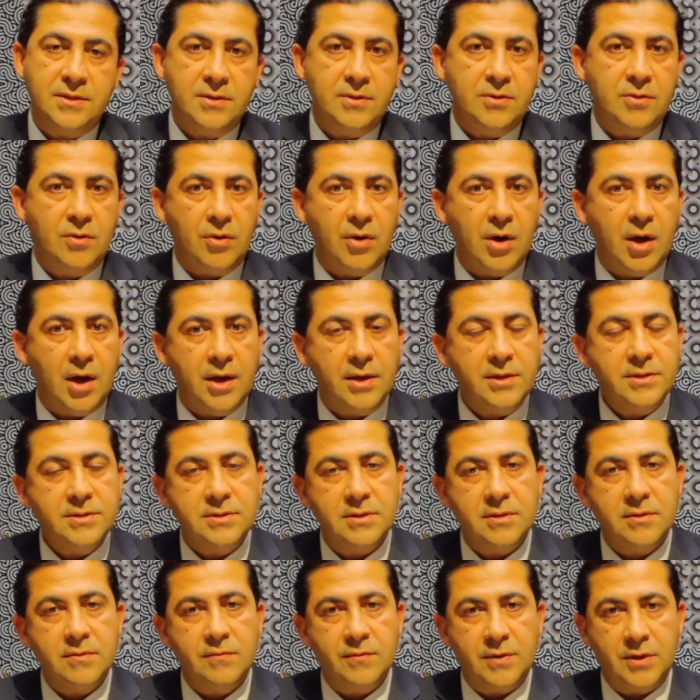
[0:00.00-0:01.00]
your
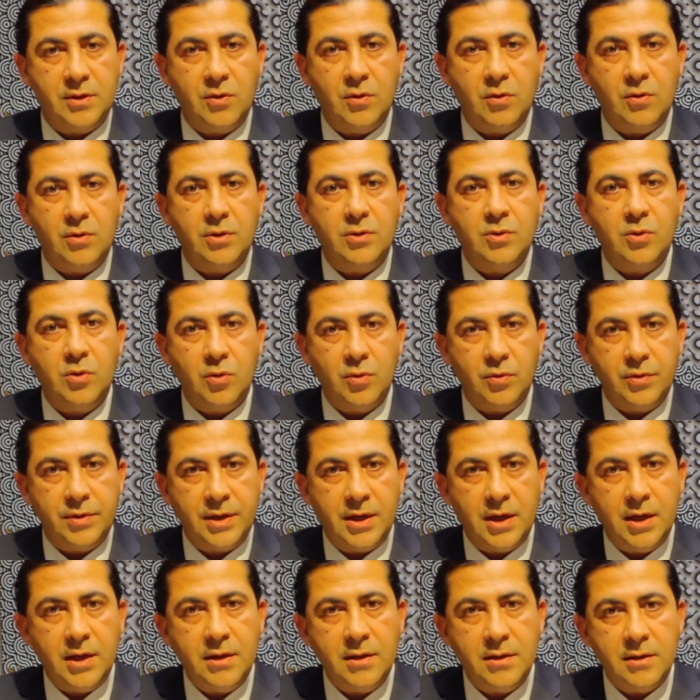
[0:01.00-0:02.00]
eyes, we call
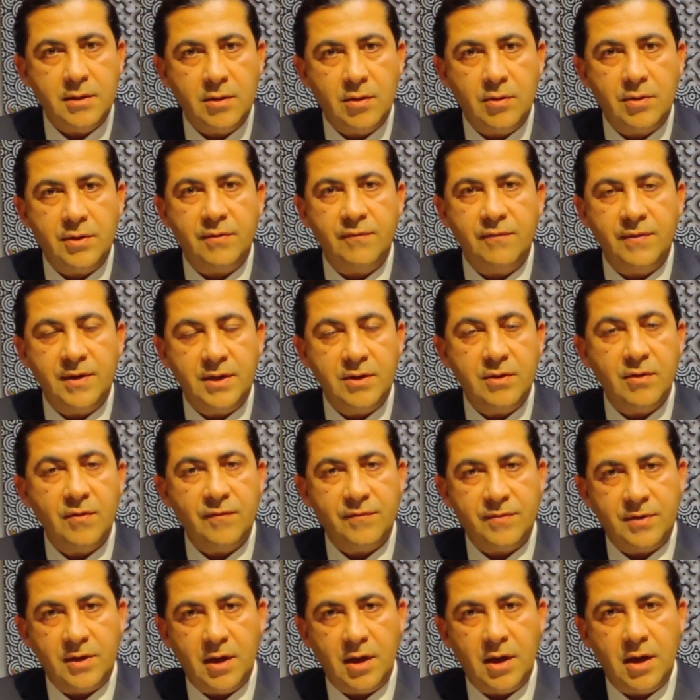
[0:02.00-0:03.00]
cornea, or the window
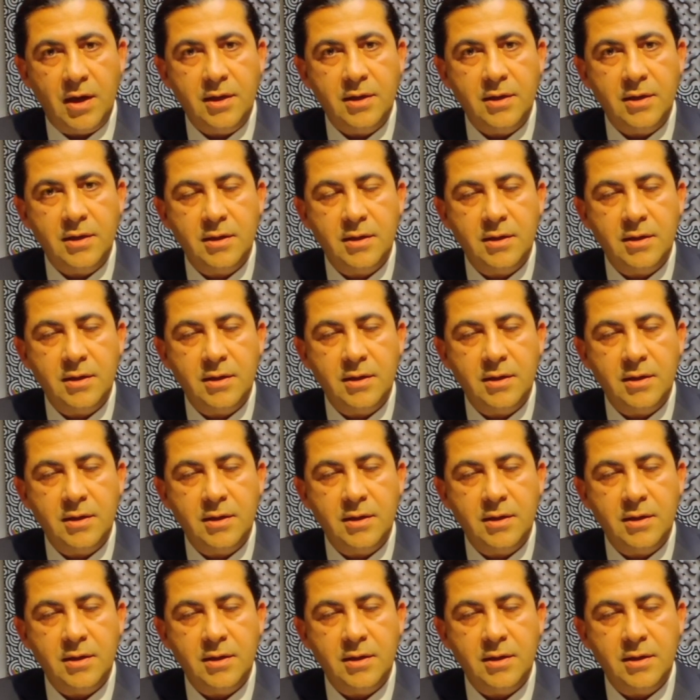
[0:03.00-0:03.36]
of the eye,